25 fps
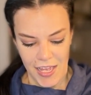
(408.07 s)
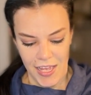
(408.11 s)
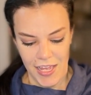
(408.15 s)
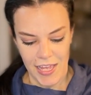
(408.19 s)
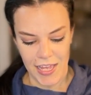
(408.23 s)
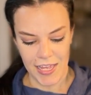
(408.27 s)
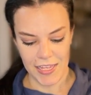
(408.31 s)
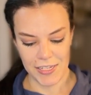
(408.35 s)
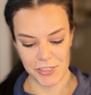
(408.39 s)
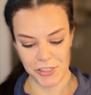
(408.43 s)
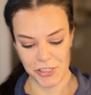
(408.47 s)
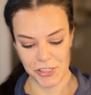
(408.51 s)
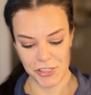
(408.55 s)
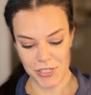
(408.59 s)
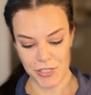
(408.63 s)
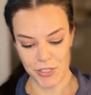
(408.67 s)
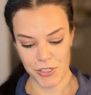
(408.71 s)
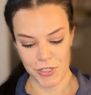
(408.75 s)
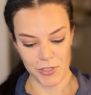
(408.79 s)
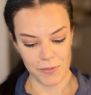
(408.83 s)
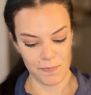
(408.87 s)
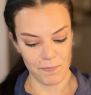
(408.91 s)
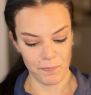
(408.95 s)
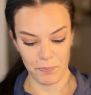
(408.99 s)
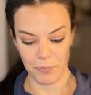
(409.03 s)
and
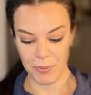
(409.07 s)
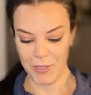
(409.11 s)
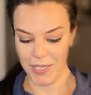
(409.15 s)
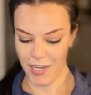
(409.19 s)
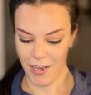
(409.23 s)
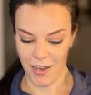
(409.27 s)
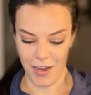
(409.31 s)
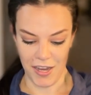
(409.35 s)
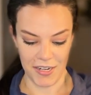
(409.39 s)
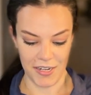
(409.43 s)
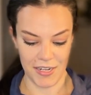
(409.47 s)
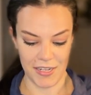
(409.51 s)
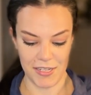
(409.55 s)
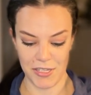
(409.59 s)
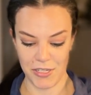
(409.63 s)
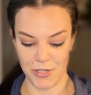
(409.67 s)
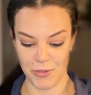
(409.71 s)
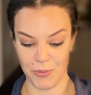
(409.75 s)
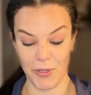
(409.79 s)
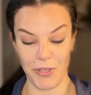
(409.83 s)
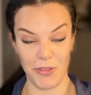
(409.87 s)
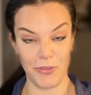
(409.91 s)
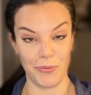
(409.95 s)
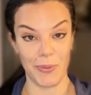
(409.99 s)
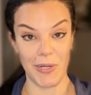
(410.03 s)
just be honest
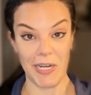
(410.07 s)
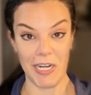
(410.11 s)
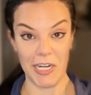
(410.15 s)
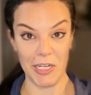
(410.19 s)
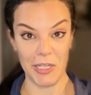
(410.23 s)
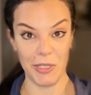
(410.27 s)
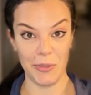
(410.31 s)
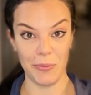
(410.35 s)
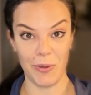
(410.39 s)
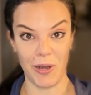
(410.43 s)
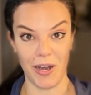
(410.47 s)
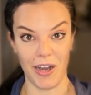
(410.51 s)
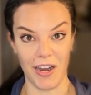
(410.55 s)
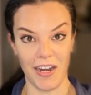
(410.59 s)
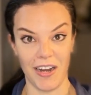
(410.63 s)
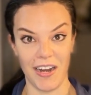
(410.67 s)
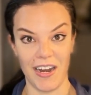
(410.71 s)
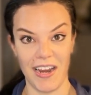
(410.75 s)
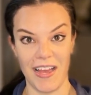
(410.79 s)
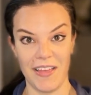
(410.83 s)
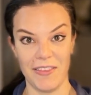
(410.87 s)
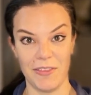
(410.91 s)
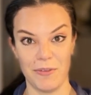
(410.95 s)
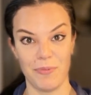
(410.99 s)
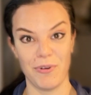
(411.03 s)
with where you are
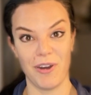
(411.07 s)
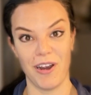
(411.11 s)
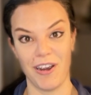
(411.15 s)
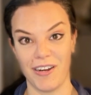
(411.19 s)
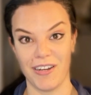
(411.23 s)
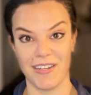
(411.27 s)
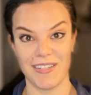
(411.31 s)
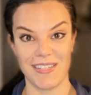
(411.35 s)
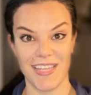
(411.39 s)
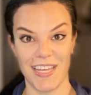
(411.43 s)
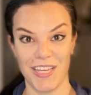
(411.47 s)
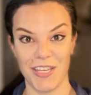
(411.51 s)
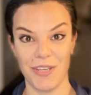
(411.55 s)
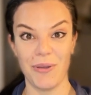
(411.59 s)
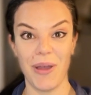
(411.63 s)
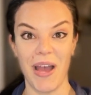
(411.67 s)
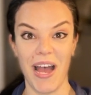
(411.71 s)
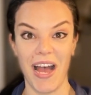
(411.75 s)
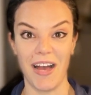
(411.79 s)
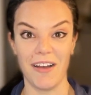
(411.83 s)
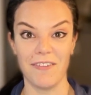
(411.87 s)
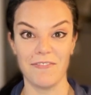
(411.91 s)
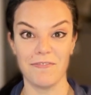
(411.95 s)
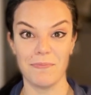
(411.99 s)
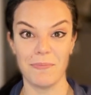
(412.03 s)
and the progress that you
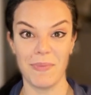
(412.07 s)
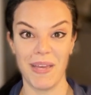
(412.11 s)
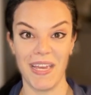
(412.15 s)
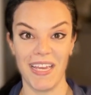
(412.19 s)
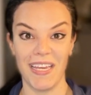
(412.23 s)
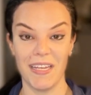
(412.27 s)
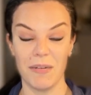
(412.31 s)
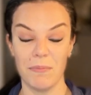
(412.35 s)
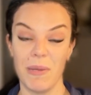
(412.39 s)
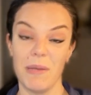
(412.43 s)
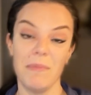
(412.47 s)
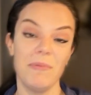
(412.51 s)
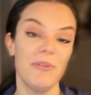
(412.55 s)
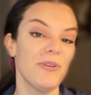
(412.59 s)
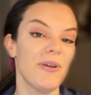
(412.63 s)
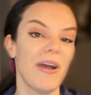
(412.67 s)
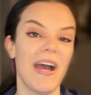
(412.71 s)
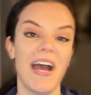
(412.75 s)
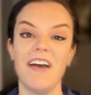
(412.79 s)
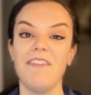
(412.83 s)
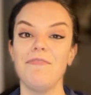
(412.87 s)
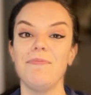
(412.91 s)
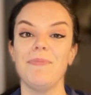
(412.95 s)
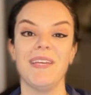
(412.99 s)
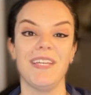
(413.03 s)
have made. Maybe you
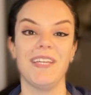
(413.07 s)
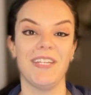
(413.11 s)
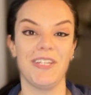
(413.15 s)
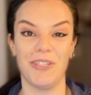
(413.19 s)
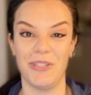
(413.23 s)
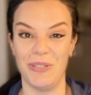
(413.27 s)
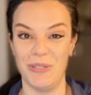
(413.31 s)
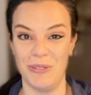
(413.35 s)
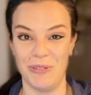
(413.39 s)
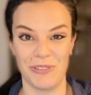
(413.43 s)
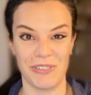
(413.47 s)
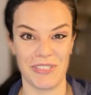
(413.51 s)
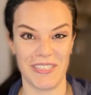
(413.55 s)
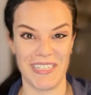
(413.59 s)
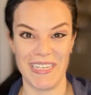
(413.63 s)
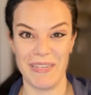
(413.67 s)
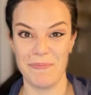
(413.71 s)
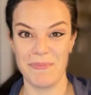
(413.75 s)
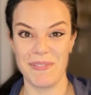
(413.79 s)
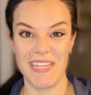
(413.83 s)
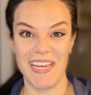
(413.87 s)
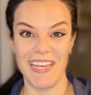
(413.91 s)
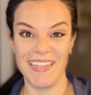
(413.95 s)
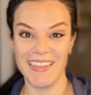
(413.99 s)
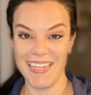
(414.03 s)
have made huge
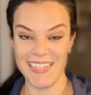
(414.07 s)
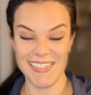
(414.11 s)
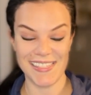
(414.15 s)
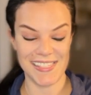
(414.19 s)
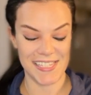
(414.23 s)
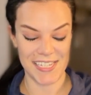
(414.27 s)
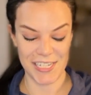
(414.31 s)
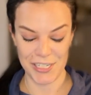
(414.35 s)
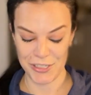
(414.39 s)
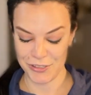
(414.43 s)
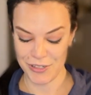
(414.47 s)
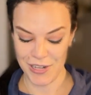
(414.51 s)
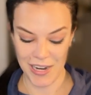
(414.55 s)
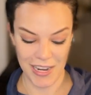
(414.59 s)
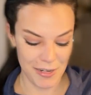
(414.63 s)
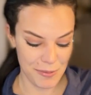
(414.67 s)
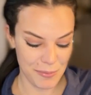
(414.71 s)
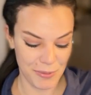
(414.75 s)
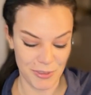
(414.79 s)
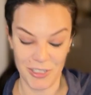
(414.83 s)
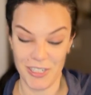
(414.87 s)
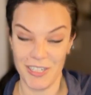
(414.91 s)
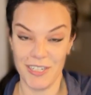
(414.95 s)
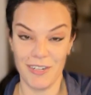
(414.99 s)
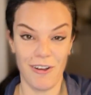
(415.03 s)
leaps, and that's
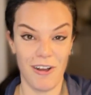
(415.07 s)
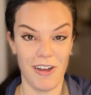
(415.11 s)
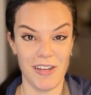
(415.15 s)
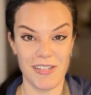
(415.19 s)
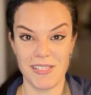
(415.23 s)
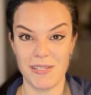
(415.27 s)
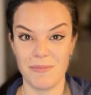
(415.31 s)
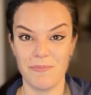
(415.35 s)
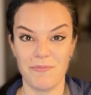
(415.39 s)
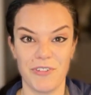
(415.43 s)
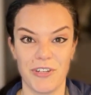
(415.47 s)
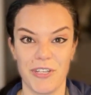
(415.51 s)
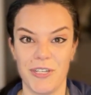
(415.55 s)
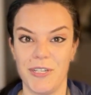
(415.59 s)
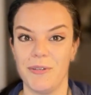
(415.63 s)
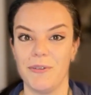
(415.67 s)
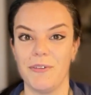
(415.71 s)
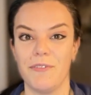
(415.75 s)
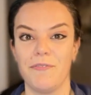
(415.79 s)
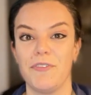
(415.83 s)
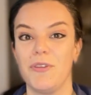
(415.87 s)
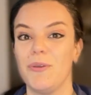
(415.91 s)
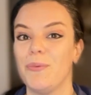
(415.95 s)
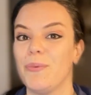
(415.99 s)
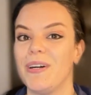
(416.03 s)
incredible and awesome for you.
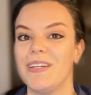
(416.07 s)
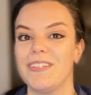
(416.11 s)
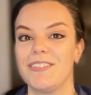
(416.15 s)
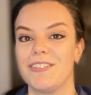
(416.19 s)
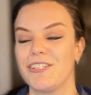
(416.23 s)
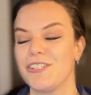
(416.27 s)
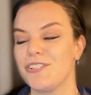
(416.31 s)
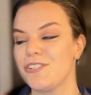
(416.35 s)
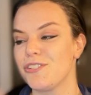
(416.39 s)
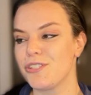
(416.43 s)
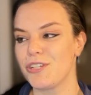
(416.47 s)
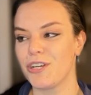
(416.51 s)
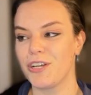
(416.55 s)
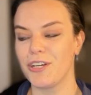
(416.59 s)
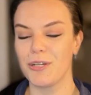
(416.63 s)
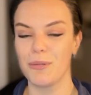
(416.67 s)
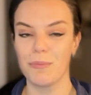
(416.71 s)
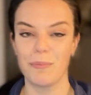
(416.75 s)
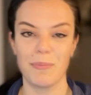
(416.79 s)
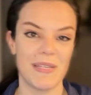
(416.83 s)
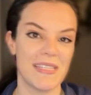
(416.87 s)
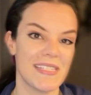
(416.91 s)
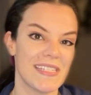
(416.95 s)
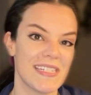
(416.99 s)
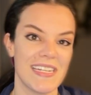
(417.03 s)
If you want to start a
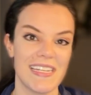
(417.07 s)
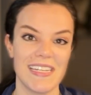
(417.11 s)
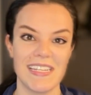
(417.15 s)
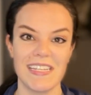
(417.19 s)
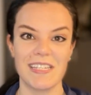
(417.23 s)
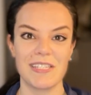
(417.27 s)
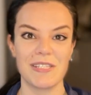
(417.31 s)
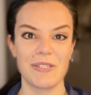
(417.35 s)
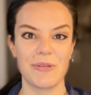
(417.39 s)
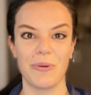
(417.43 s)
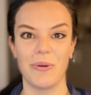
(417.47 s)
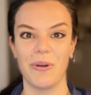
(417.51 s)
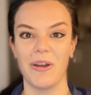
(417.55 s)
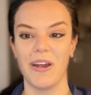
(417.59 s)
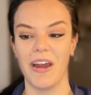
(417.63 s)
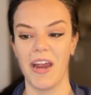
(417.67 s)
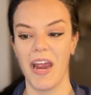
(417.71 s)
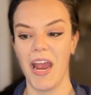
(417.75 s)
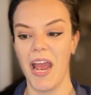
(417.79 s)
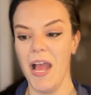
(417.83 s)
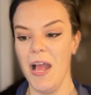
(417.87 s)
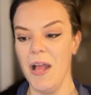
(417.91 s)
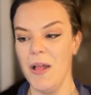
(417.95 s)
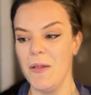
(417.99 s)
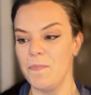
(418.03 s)
business or
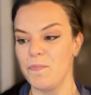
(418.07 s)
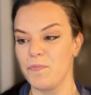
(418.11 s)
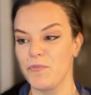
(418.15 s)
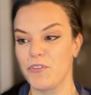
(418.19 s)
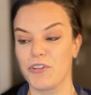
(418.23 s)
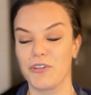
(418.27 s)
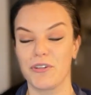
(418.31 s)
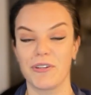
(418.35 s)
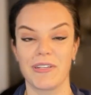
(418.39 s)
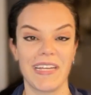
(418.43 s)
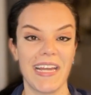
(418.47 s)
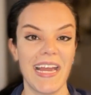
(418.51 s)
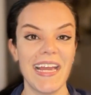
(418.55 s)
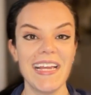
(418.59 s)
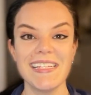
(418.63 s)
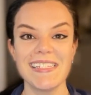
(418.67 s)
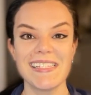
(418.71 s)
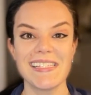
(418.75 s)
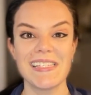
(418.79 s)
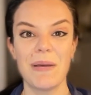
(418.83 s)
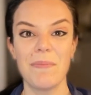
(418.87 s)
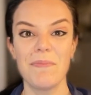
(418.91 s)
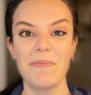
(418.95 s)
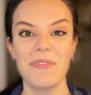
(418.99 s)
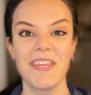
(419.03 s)
create
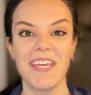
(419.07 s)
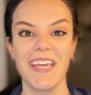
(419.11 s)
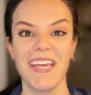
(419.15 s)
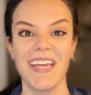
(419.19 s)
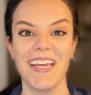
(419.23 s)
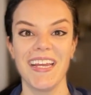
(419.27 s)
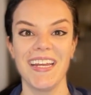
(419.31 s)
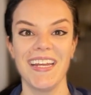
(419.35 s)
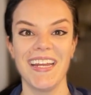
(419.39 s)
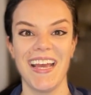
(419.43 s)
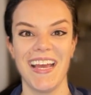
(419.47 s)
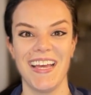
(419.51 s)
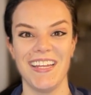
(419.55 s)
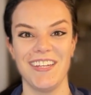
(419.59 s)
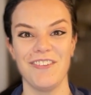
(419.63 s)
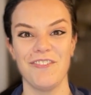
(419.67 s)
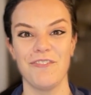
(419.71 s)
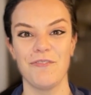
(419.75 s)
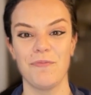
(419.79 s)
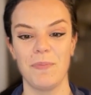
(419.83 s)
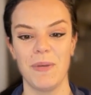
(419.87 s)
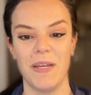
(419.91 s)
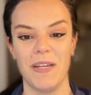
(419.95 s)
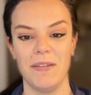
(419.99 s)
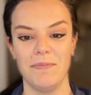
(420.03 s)
something and
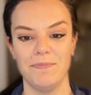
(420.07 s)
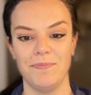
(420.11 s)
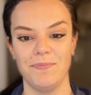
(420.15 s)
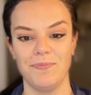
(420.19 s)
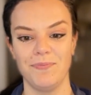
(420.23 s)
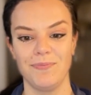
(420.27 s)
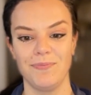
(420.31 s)
you've been